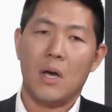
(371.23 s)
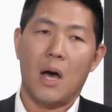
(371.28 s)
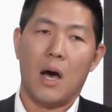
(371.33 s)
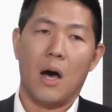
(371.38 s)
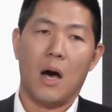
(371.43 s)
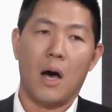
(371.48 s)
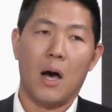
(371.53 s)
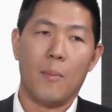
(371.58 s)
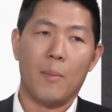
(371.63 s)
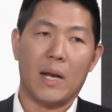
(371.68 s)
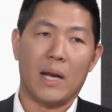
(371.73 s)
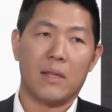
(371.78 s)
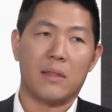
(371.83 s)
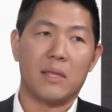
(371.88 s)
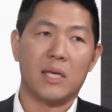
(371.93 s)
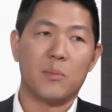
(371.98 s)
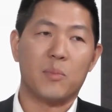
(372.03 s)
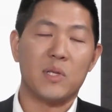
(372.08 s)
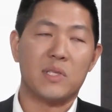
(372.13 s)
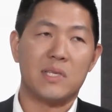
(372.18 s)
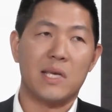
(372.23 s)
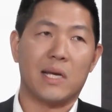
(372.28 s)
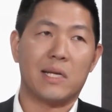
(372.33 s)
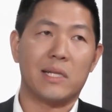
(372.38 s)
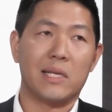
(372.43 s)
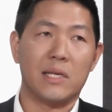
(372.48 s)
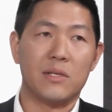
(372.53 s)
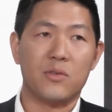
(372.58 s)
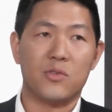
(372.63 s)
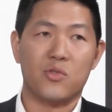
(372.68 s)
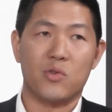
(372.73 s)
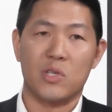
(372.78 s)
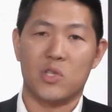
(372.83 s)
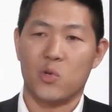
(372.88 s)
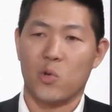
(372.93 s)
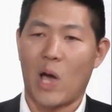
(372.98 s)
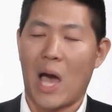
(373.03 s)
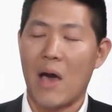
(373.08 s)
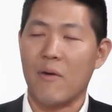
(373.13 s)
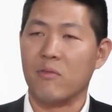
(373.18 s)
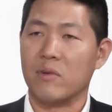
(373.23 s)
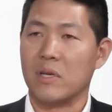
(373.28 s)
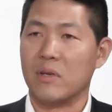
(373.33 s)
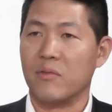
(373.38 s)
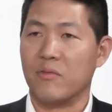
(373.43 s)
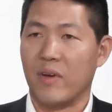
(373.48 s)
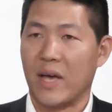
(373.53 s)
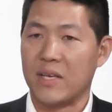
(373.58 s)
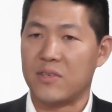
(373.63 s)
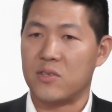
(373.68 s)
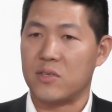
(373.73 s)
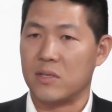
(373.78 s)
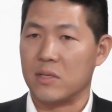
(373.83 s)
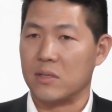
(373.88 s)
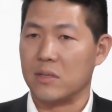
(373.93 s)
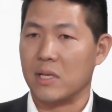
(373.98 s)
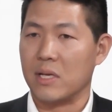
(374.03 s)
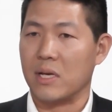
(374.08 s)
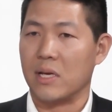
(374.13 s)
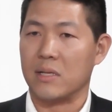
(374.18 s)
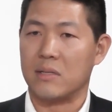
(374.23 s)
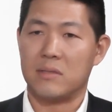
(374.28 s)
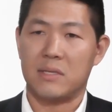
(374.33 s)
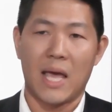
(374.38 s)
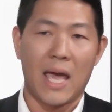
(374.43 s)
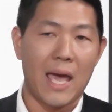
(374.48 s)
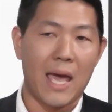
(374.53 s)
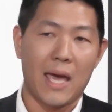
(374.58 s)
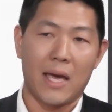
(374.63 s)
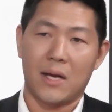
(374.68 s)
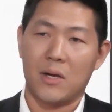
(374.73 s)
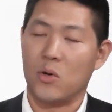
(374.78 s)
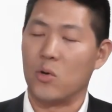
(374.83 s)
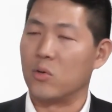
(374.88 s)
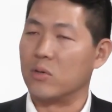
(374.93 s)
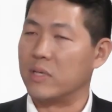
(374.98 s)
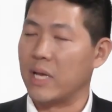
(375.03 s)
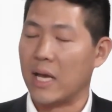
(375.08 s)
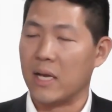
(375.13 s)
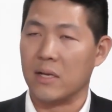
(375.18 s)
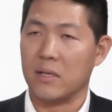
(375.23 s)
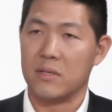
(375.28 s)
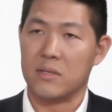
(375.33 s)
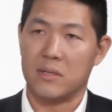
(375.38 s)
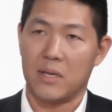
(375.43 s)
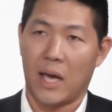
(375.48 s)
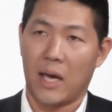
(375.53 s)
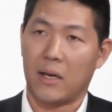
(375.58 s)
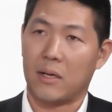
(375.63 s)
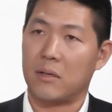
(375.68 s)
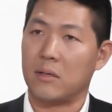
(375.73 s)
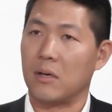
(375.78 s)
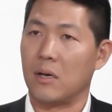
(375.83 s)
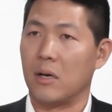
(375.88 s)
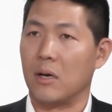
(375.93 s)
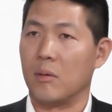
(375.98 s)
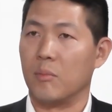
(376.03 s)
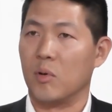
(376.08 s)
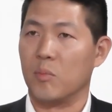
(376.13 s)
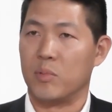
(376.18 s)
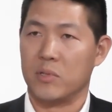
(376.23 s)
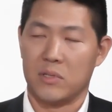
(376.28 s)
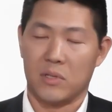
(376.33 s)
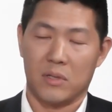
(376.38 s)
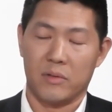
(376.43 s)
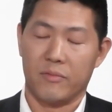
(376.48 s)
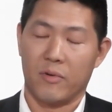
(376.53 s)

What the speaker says: And I think particularly industries who haven't invested in the tech or data stack are particularly